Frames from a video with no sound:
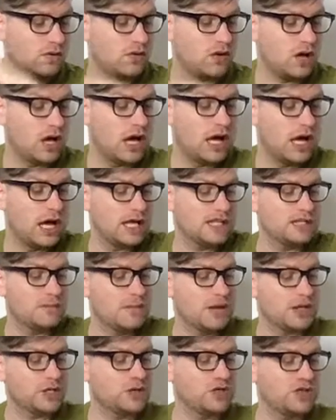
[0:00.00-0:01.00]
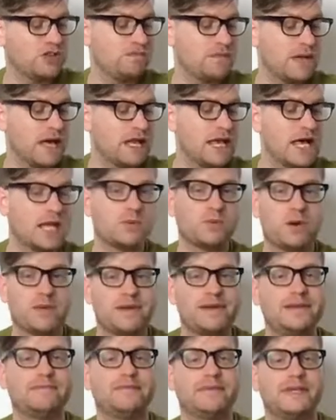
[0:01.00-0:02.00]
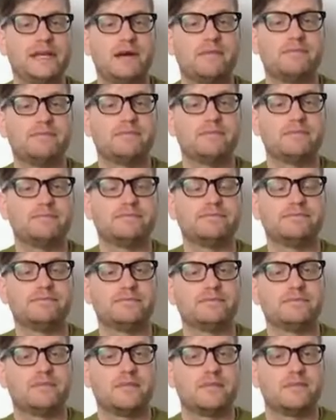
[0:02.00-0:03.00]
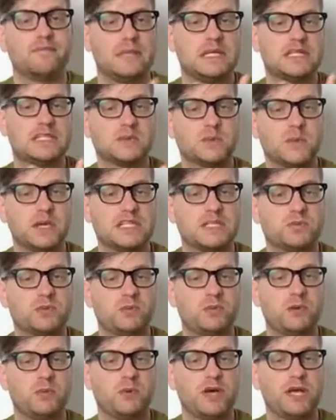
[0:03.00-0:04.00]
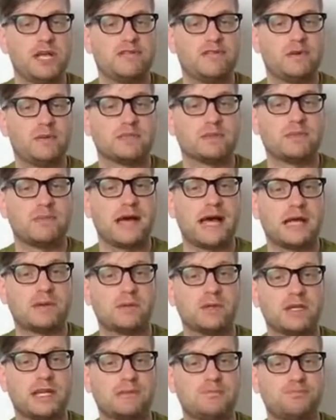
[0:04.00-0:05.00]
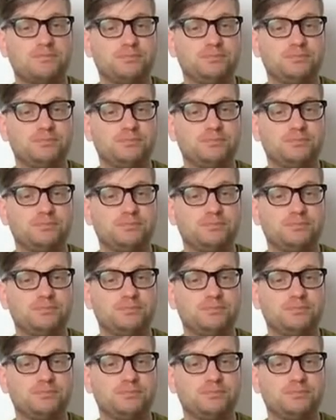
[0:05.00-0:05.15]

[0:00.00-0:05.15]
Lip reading: It's a mixture of men and women. Yeah. Miss Swiss would be weird if it was a man, wouldn't it?